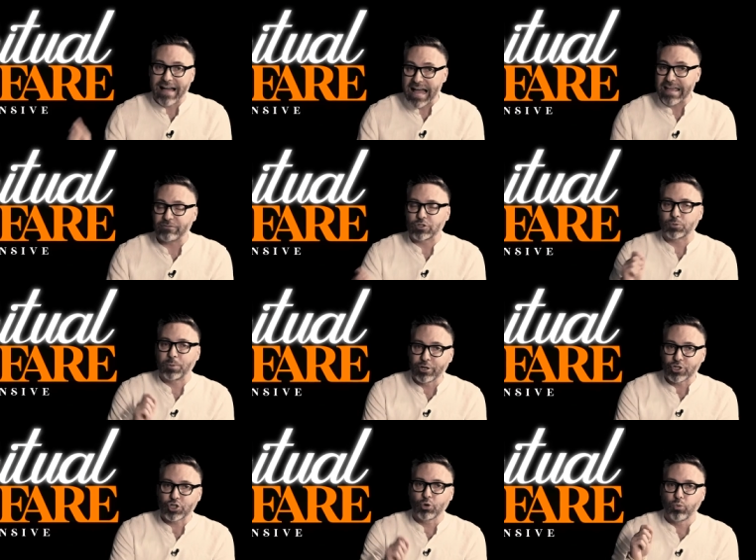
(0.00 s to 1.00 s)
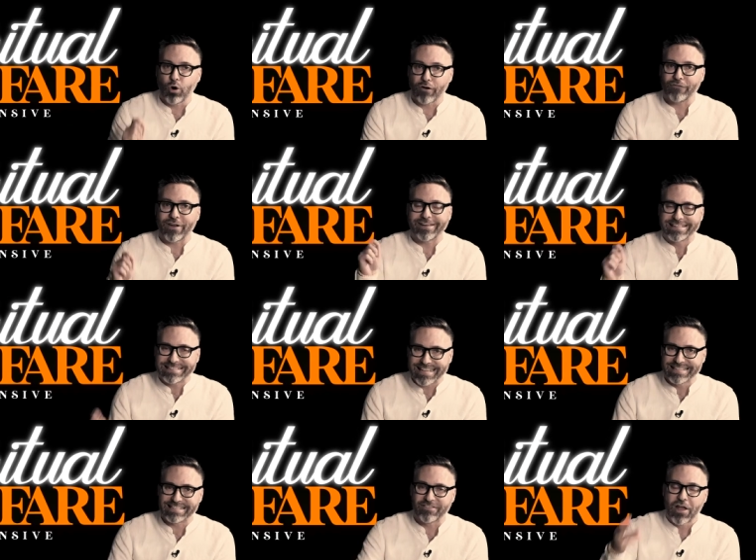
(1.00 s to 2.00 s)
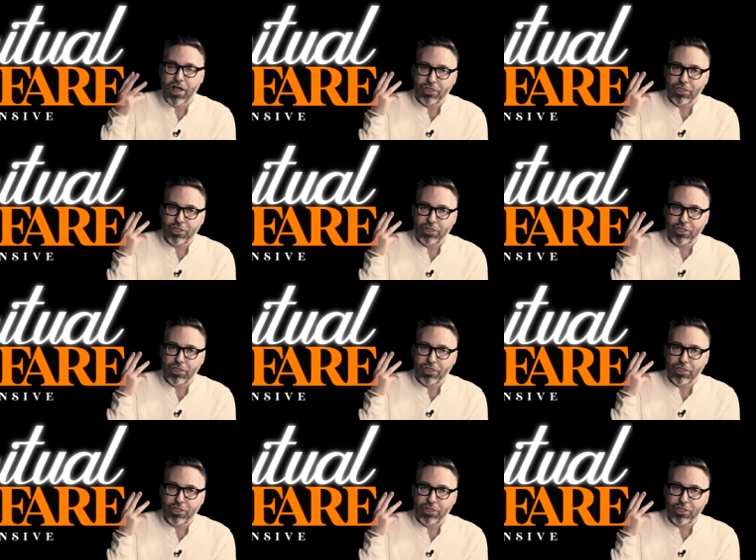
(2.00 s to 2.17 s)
Live, Spiritual Warfare Intensive,